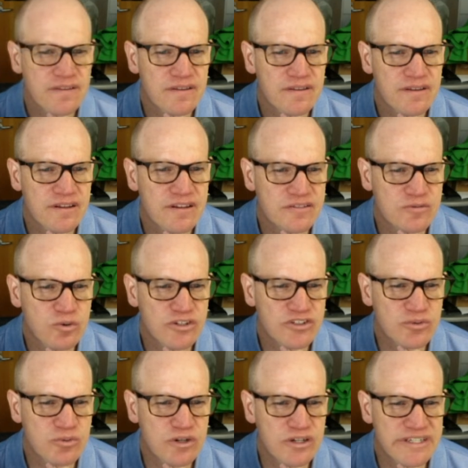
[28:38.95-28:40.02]
Is
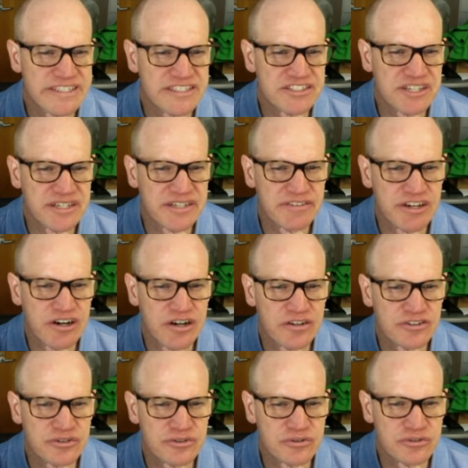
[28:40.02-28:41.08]
one-to-one, injective, and
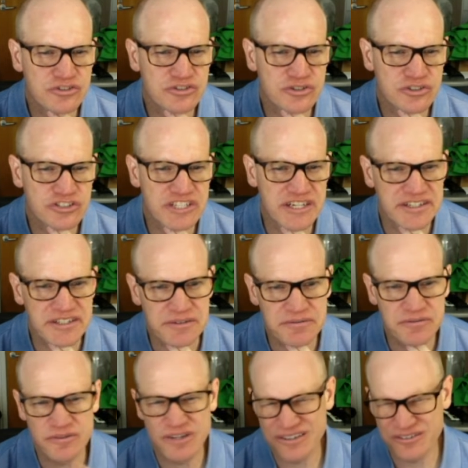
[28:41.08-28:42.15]
onto surjective.
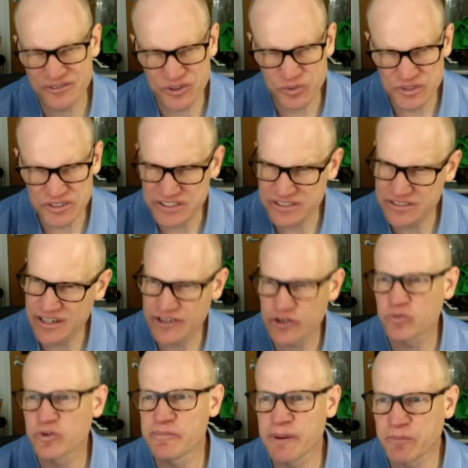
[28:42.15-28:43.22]
I don't
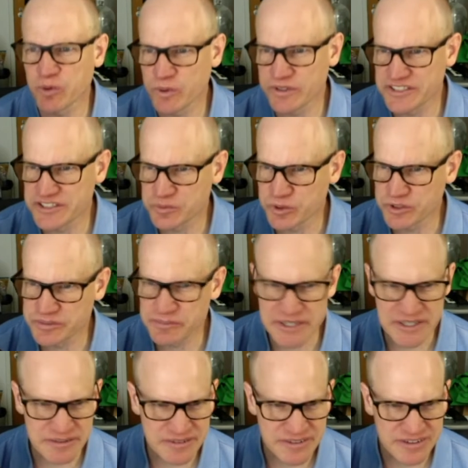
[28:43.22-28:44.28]
remember what these words
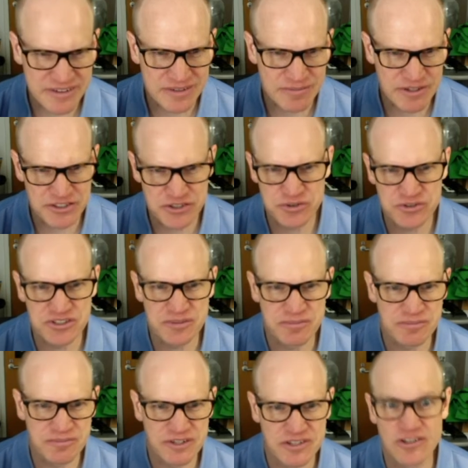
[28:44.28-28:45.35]
mean. I used
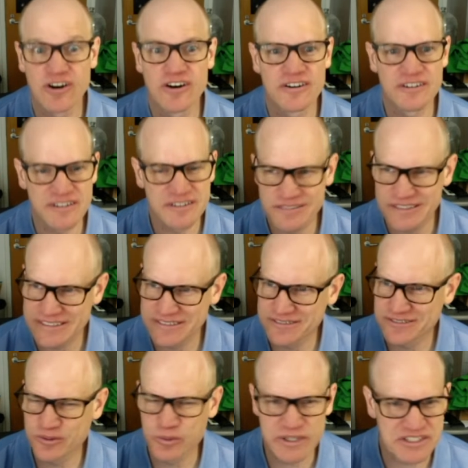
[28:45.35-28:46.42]
them along like
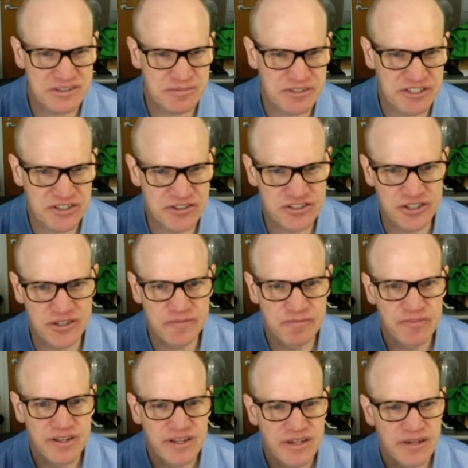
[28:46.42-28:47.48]
20-something years ago.
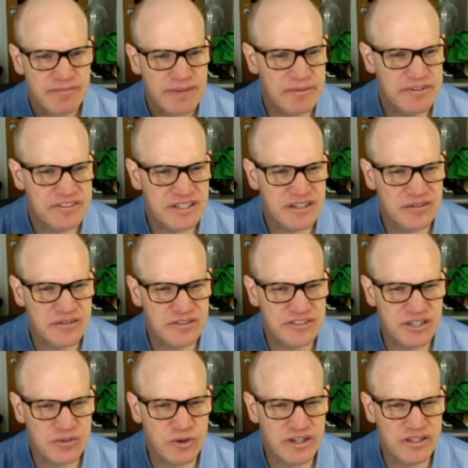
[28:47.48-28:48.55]
Mapping set onto
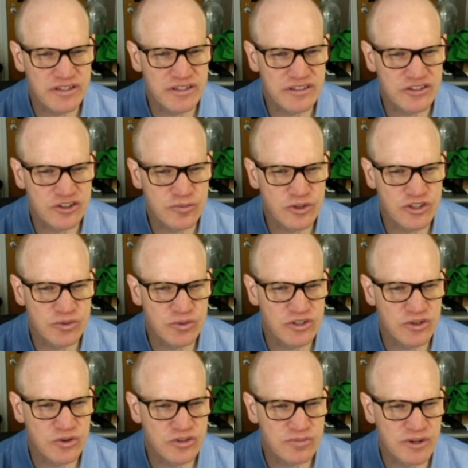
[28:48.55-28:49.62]
set Y. The term one-to-one
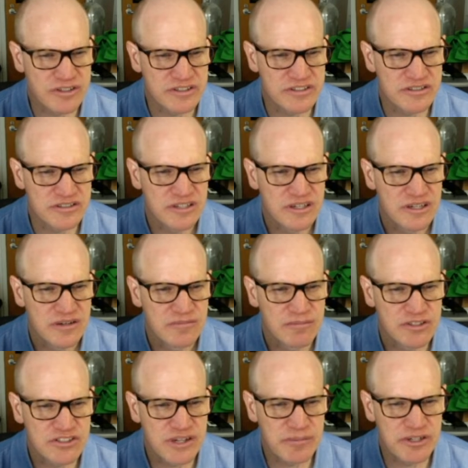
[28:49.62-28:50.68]
correspondence
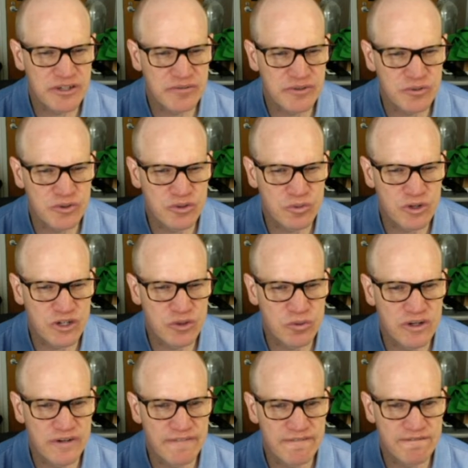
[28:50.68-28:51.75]
must not be confused with a
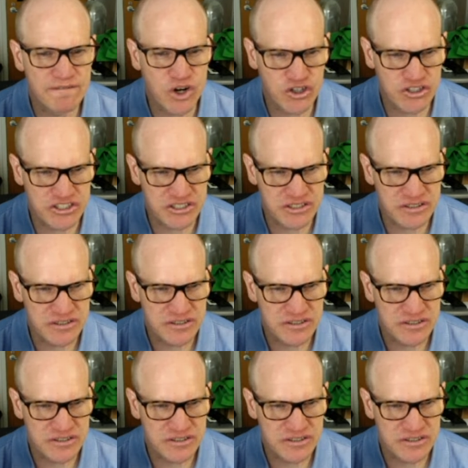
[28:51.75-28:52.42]
one-to-one function.